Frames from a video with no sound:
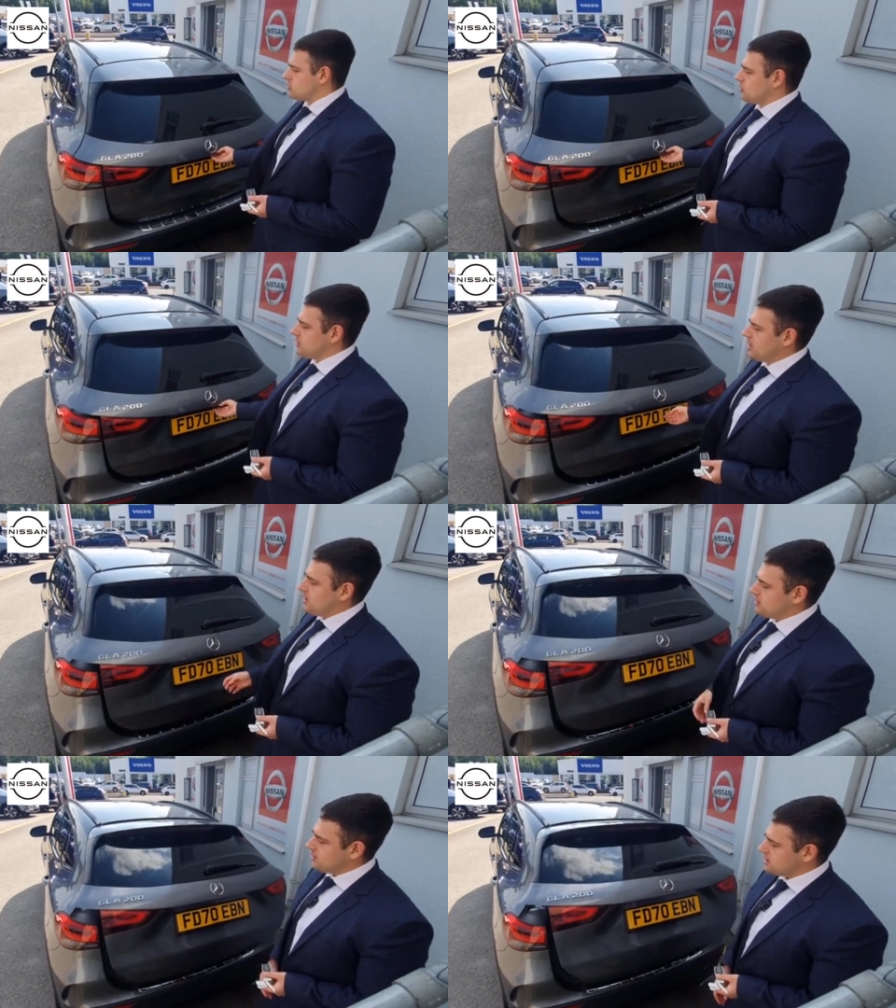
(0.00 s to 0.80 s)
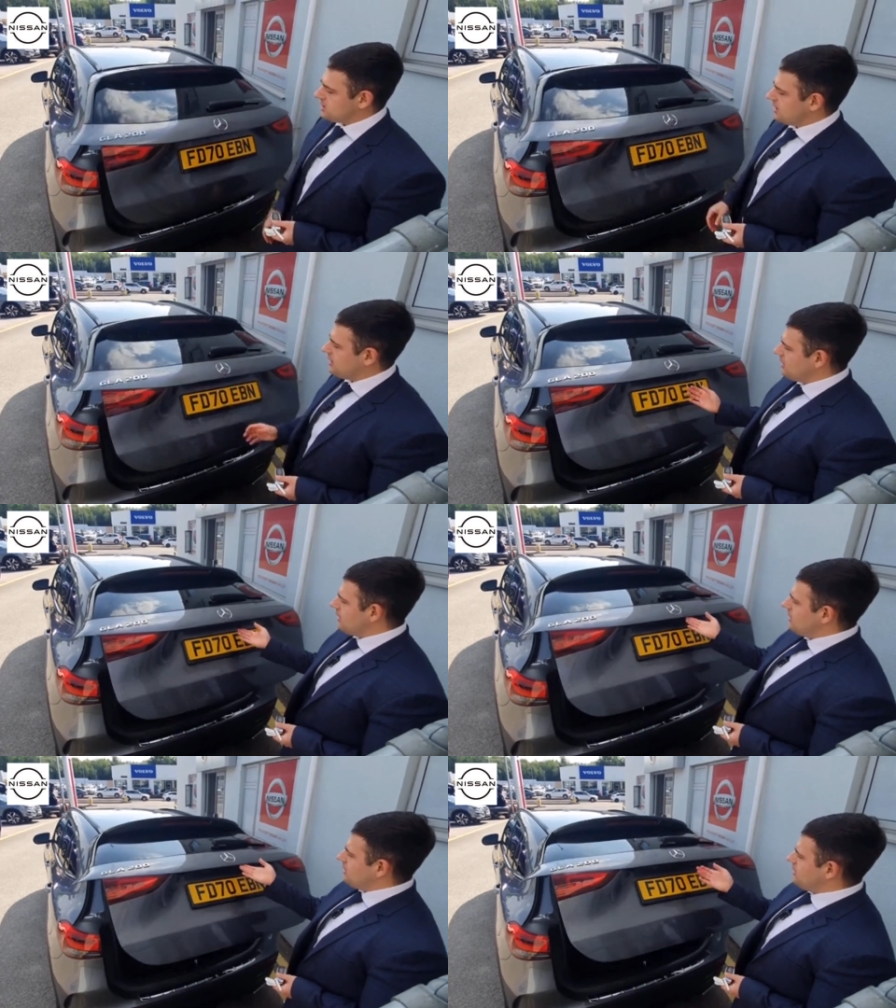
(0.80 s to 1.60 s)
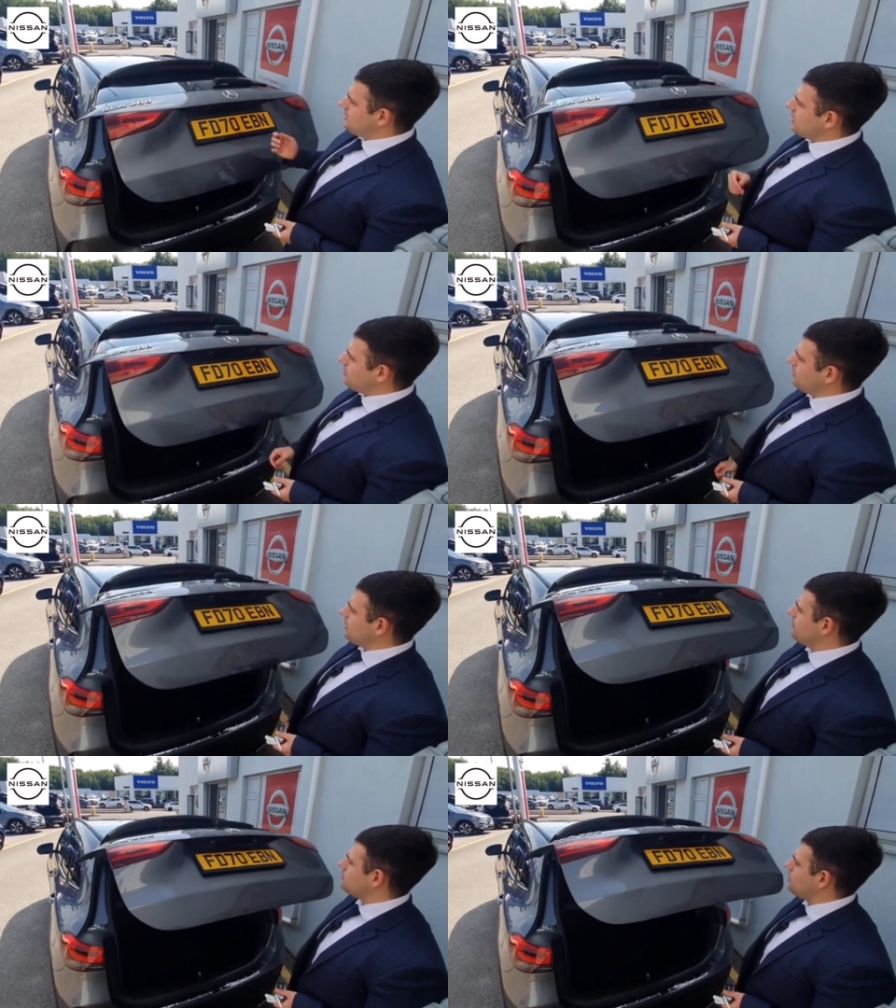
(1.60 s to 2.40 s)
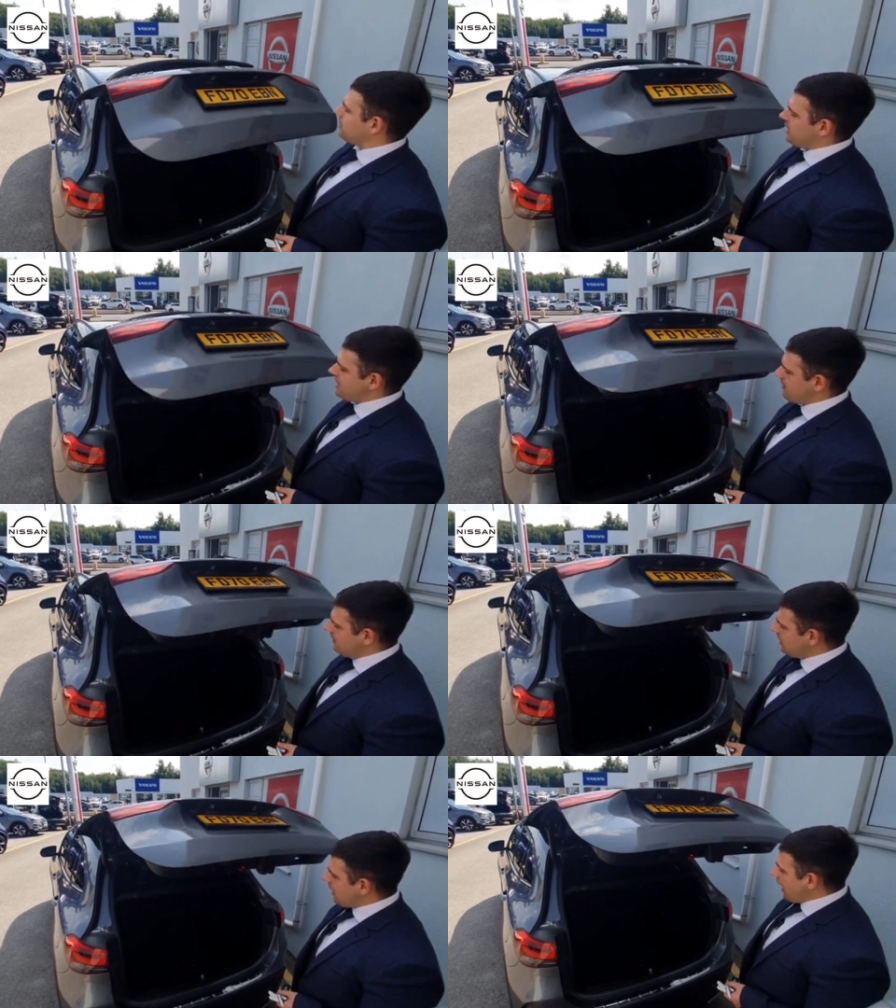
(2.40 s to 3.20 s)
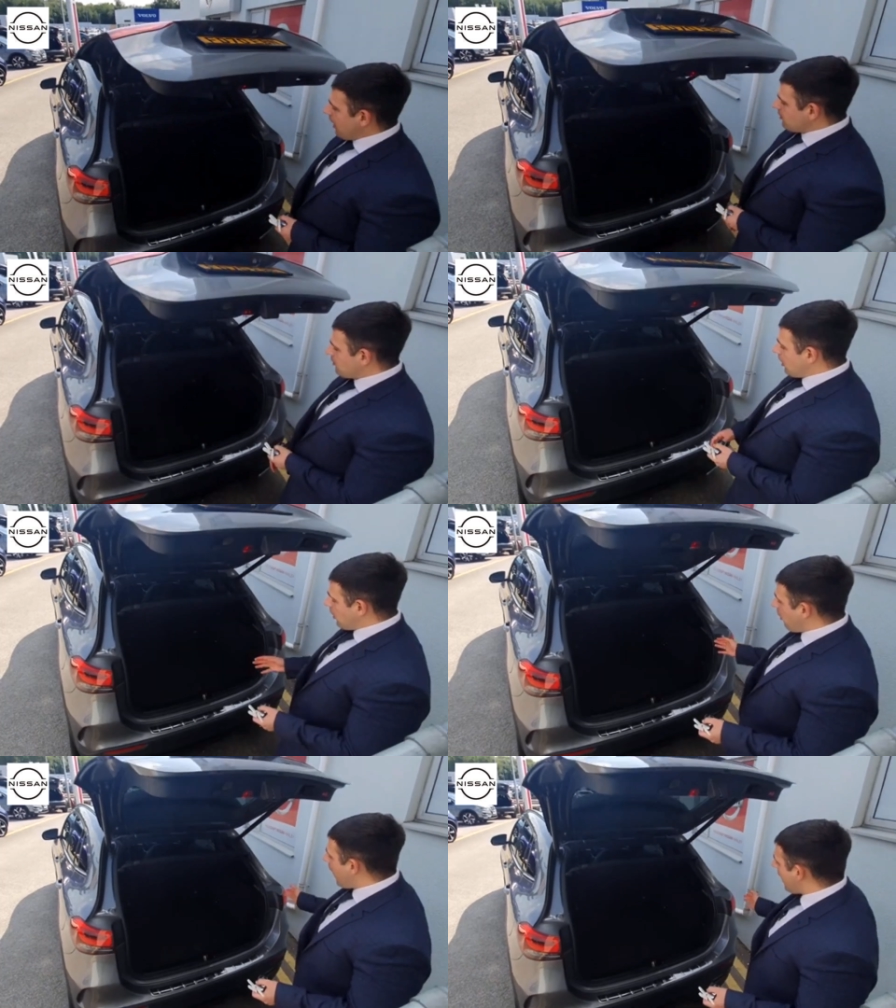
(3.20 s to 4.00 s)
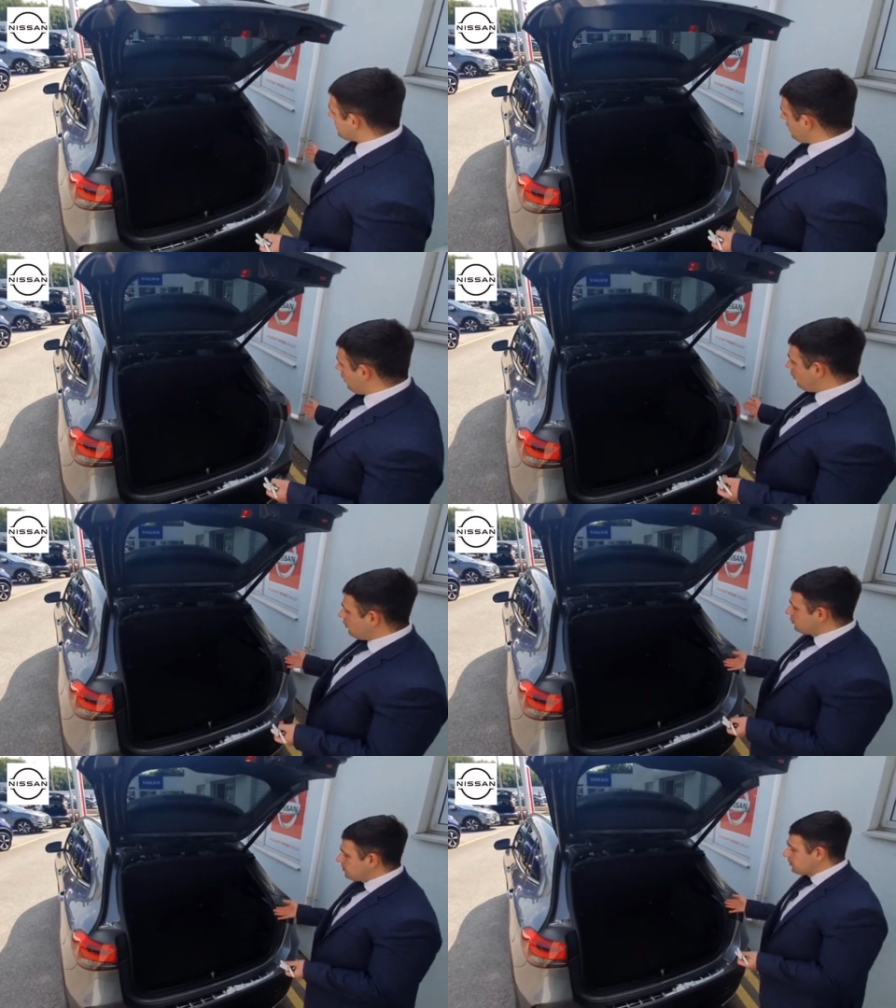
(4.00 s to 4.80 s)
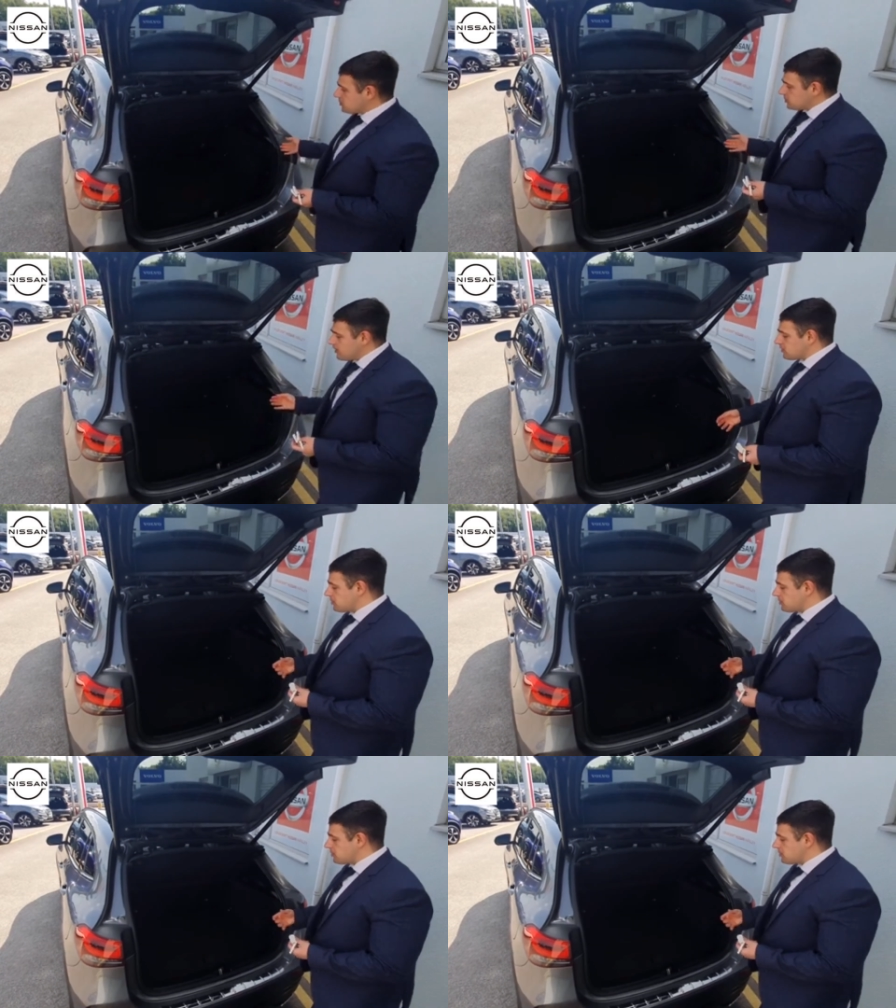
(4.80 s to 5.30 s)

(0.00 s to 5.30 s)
just underneath and as you see that will lift up here and we've got quite a huge boot as well